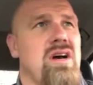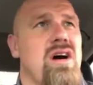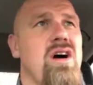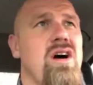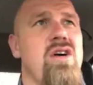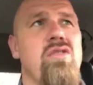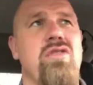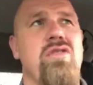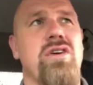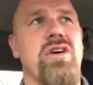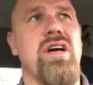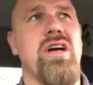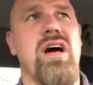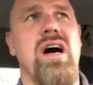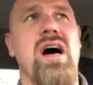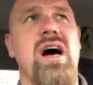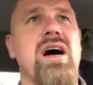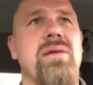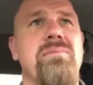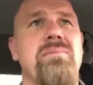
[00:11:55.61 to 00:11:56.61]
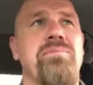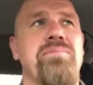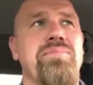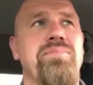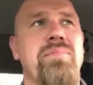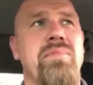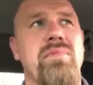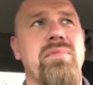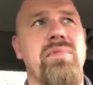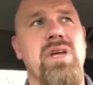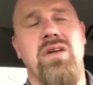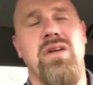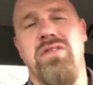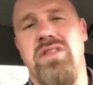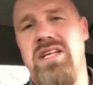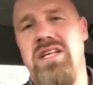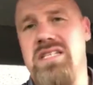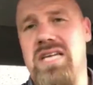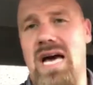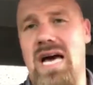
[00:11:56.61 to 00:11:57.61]
overcome you know
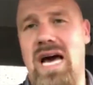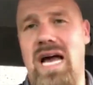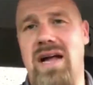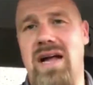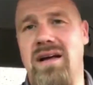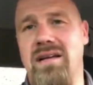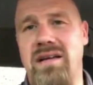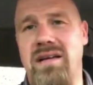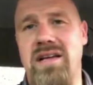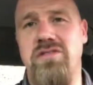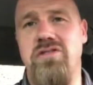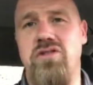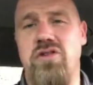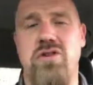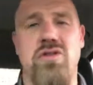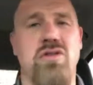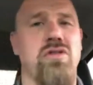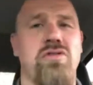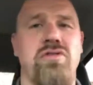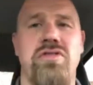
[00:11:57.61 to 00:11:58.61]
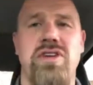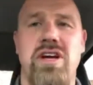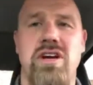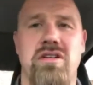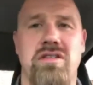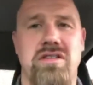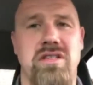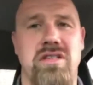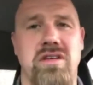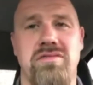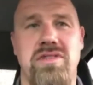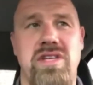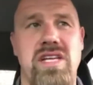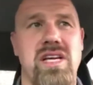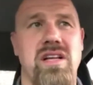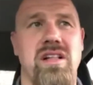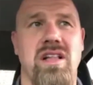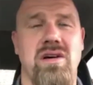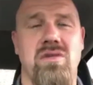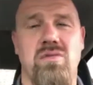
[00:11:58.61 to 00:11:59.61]
these kind of internal fears of
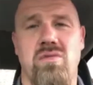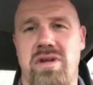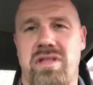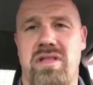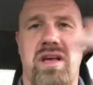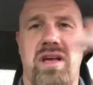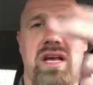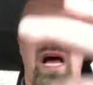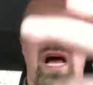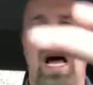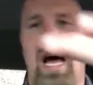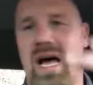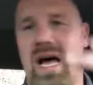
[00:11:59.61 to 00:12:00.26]
dealing with a guy